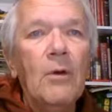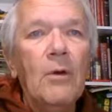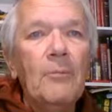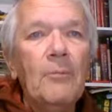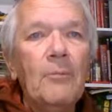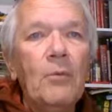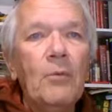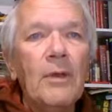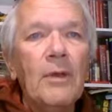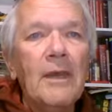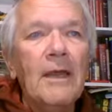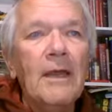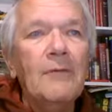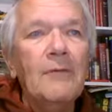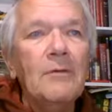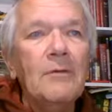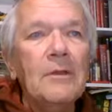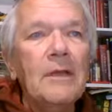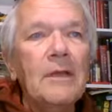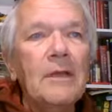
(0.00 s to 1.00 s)
one
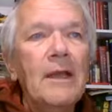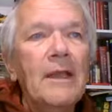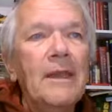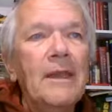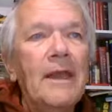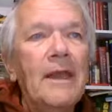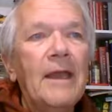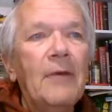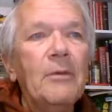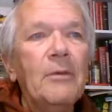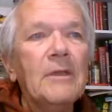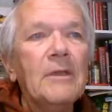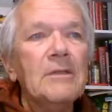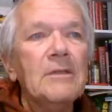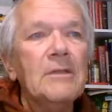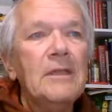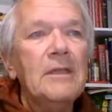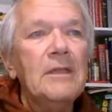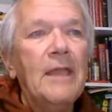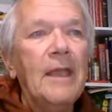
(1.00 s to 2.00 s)
level. Now we can
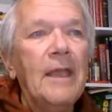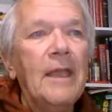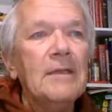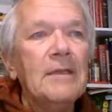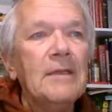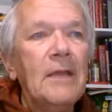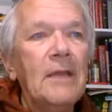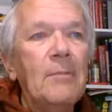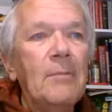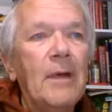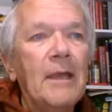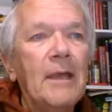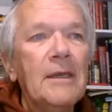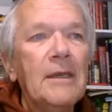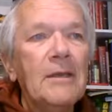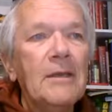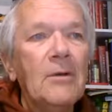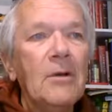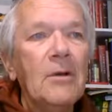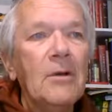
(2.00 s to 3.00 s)
see the
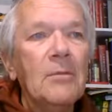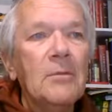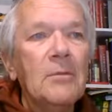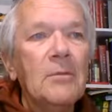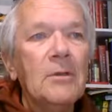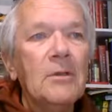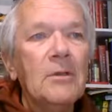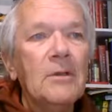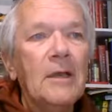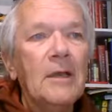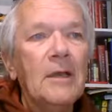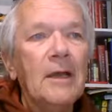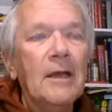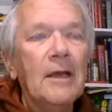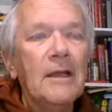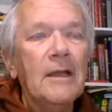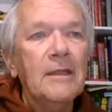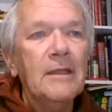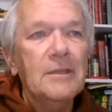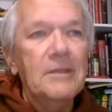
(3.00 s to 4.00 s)
antibonding orbital.
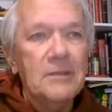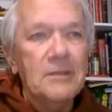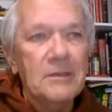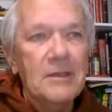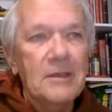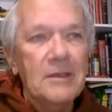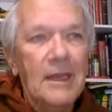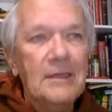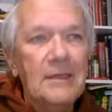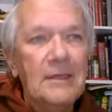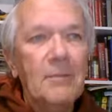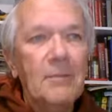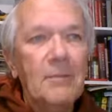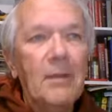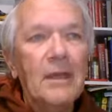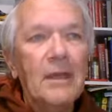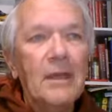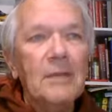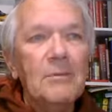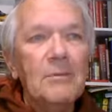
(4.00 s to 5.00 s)
This is an
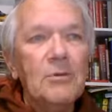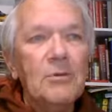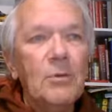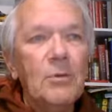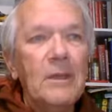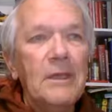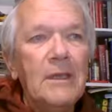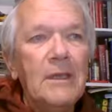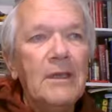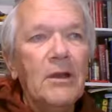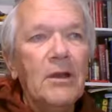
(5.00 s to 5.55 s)
antibonding between